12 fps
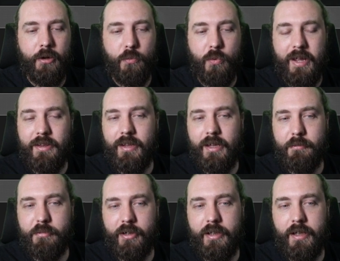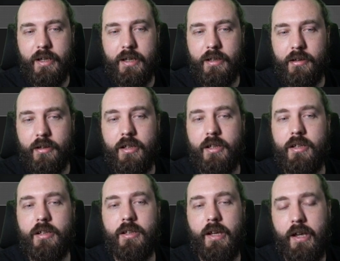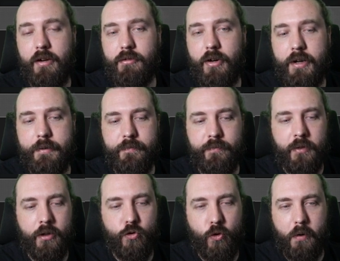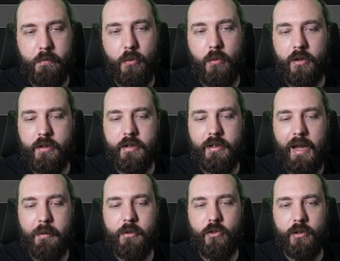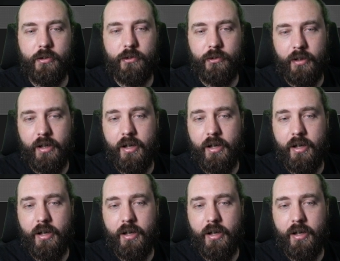When they bring in the hit rate, drop one of the damages